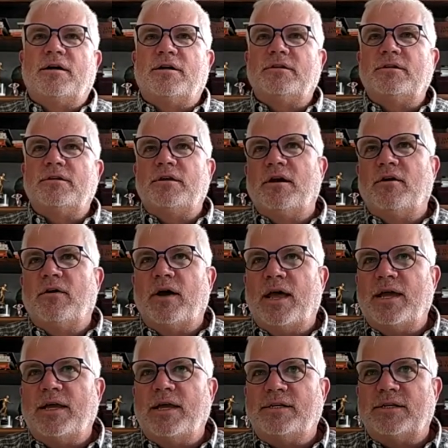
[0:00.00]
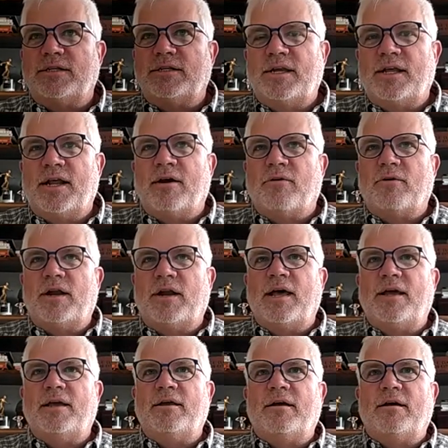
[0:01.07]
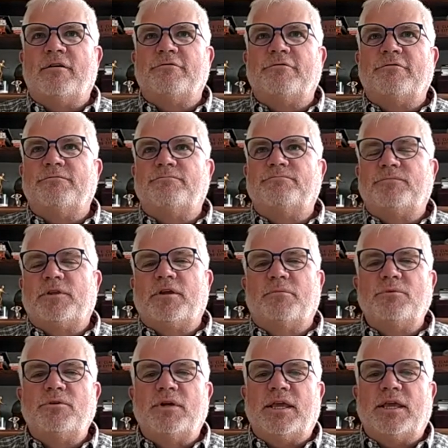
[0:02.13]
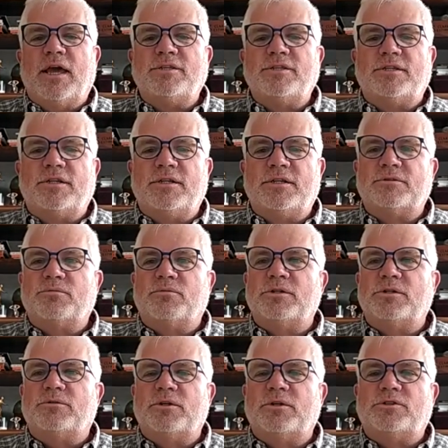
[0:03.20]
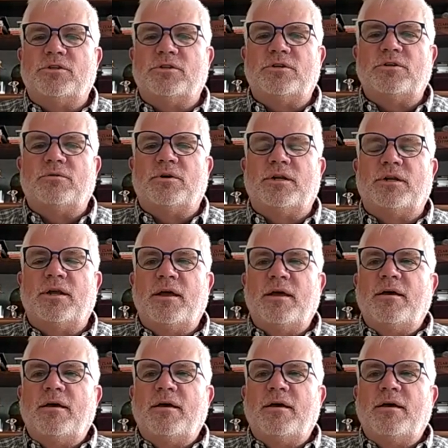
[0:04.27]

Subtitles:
you know, 8 to 10 hour day of communication is what you're doing.